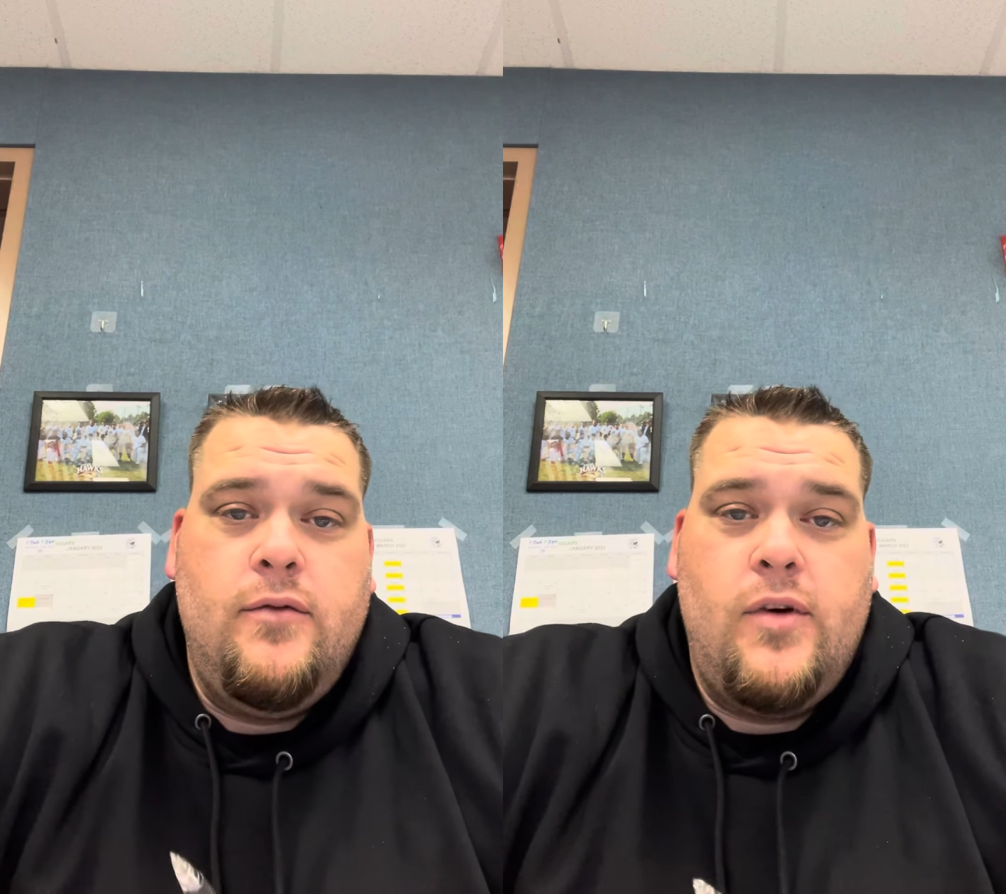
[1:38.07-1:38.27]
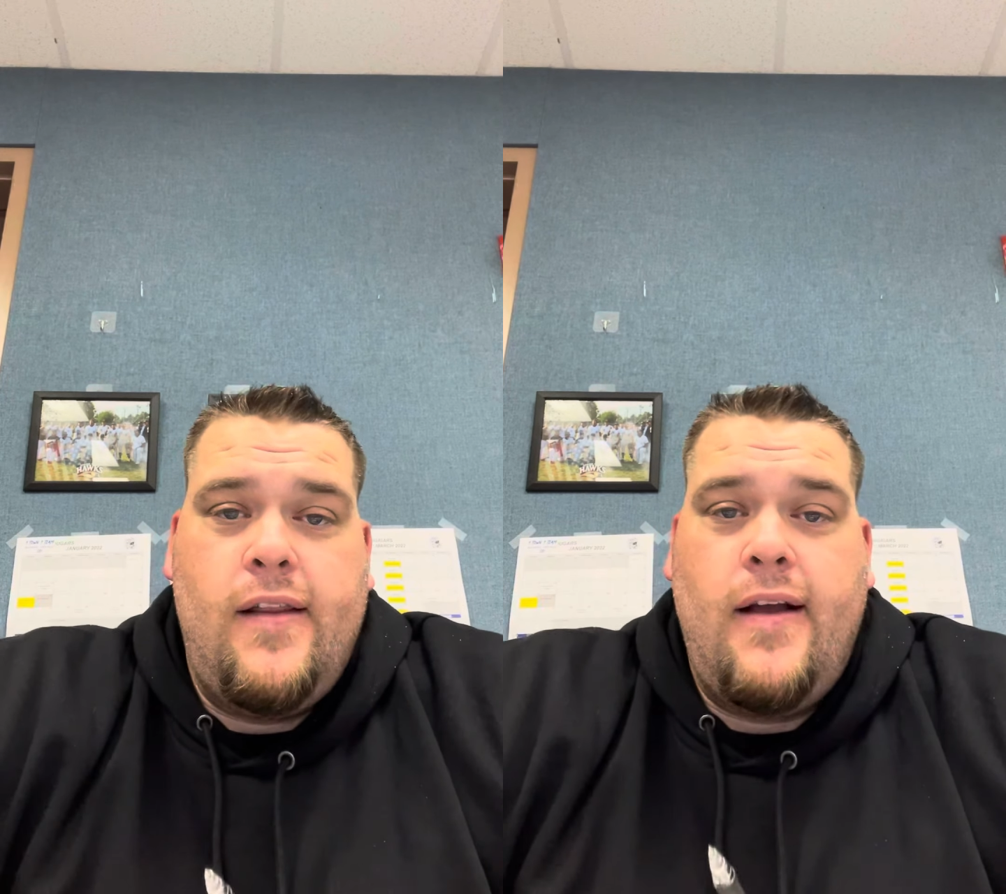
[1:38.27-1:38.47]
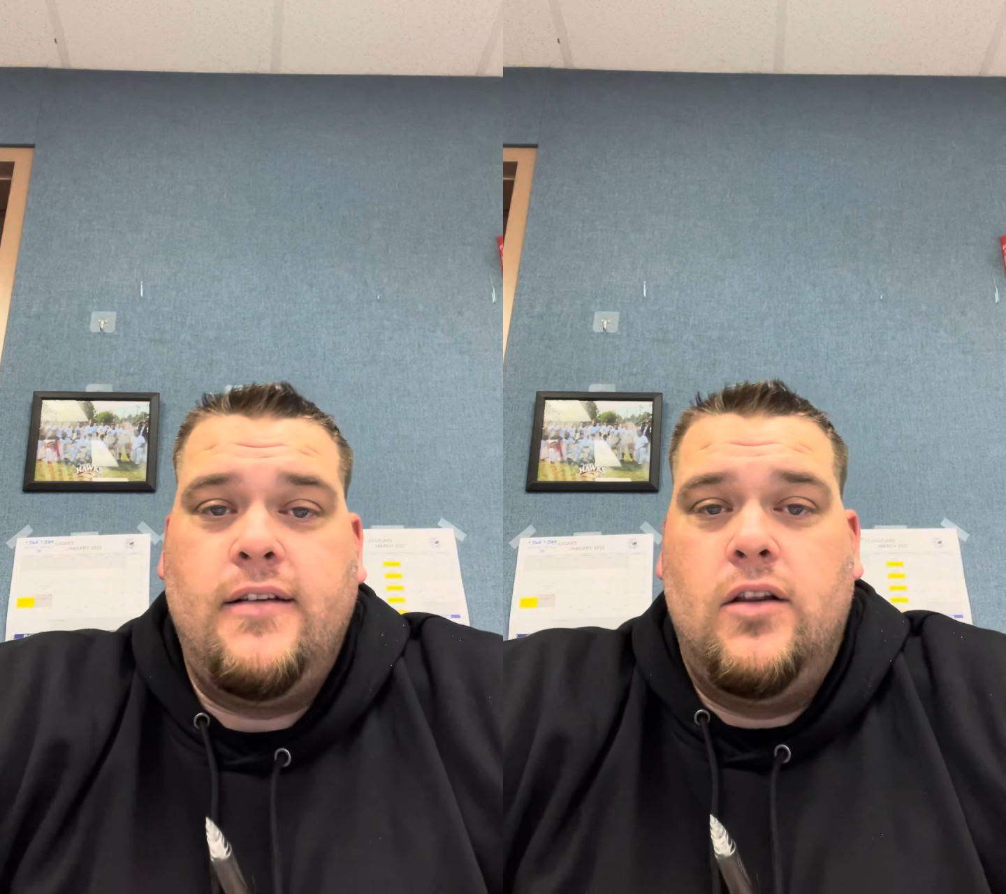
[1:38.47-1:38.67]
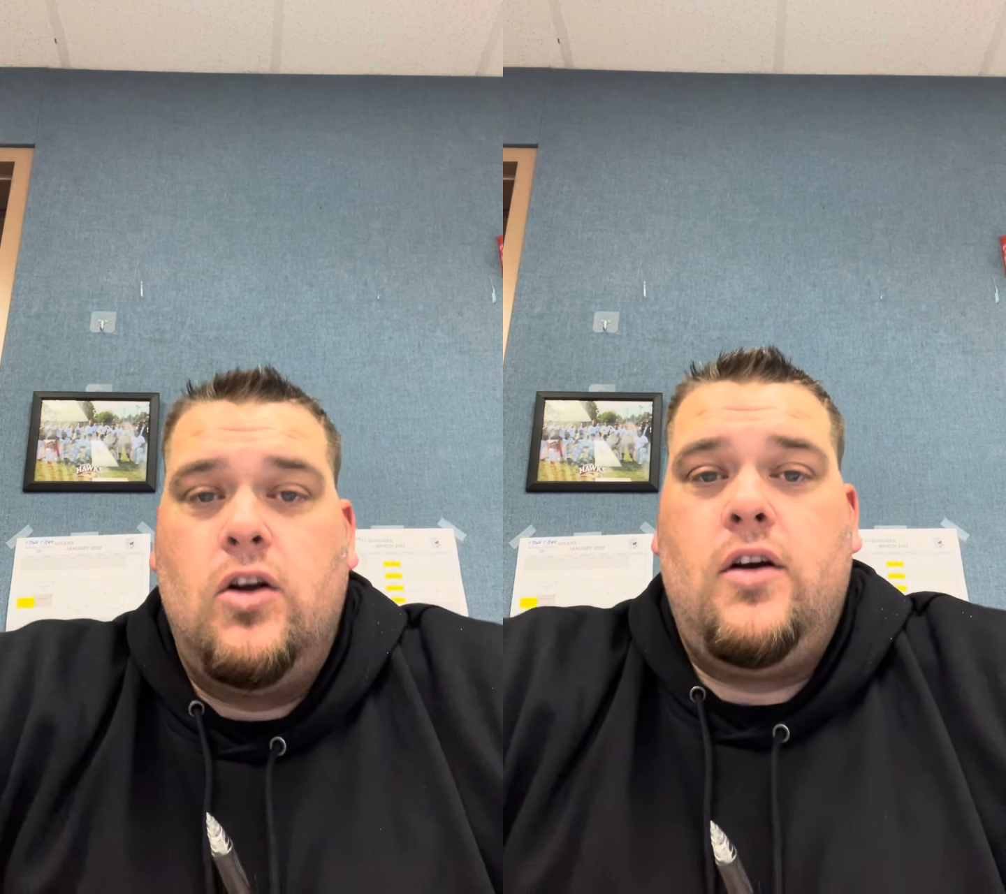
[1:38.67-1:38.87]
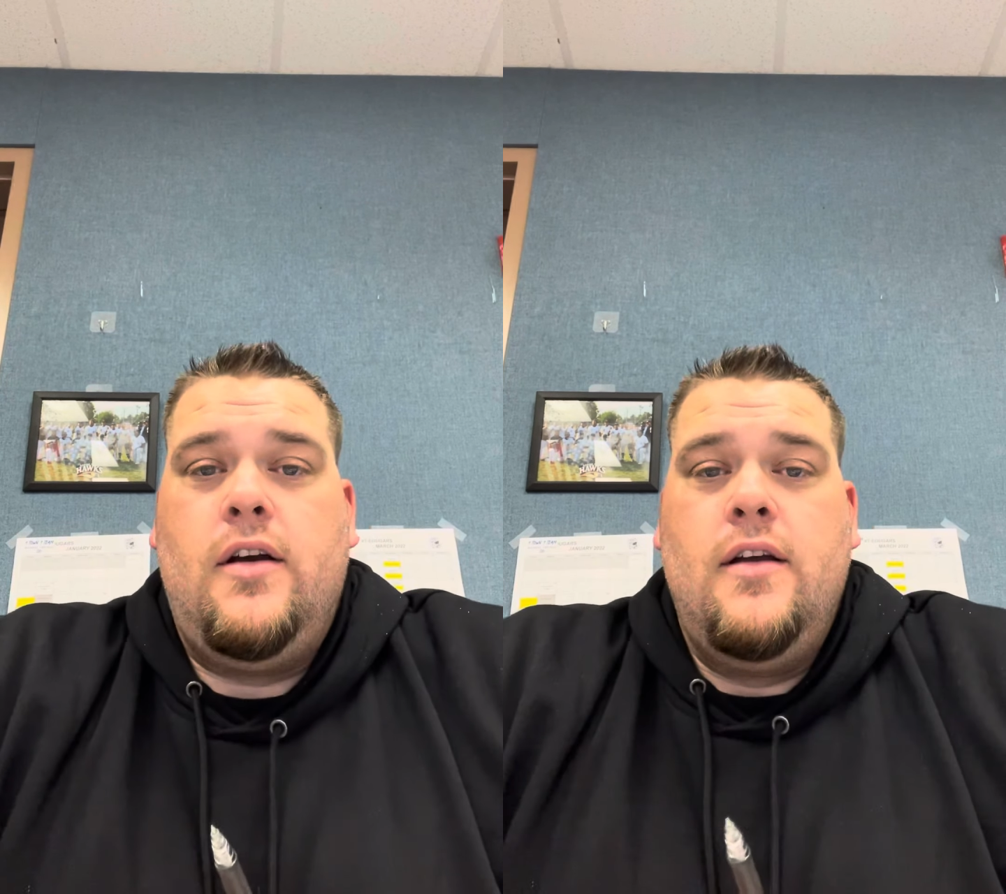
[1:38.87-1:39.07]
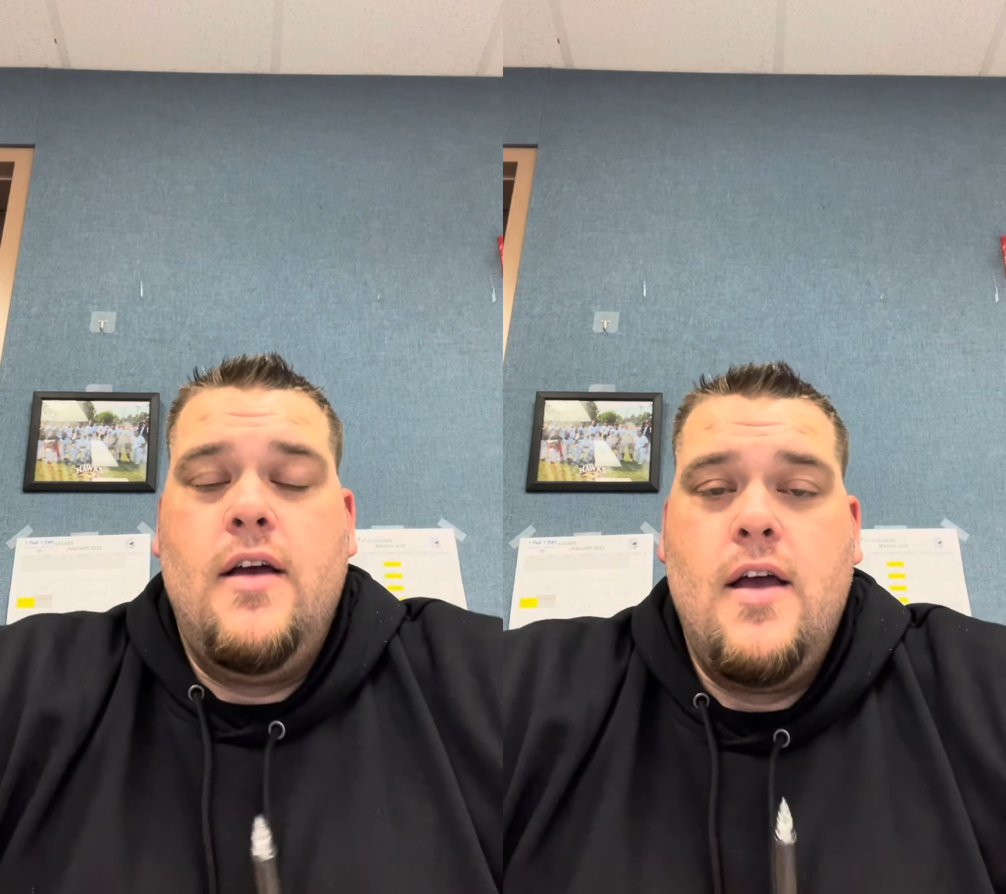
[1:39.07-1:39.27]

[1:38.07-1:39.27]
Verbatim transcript: what I would like to learn.